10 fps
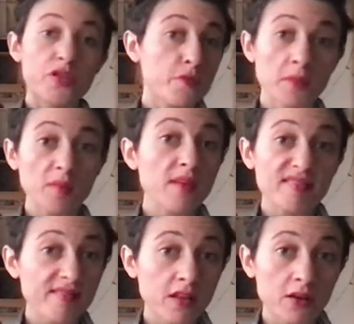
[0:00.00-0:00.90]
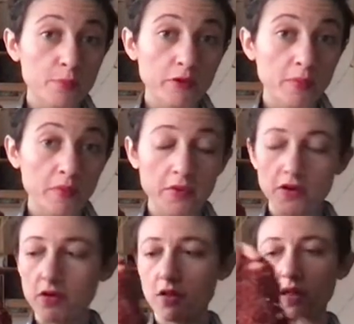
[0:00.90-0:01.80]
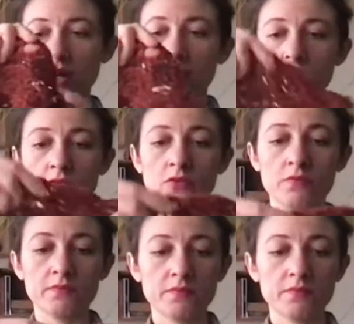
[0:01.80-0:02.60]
maybe it's not a problem at all, I don't know.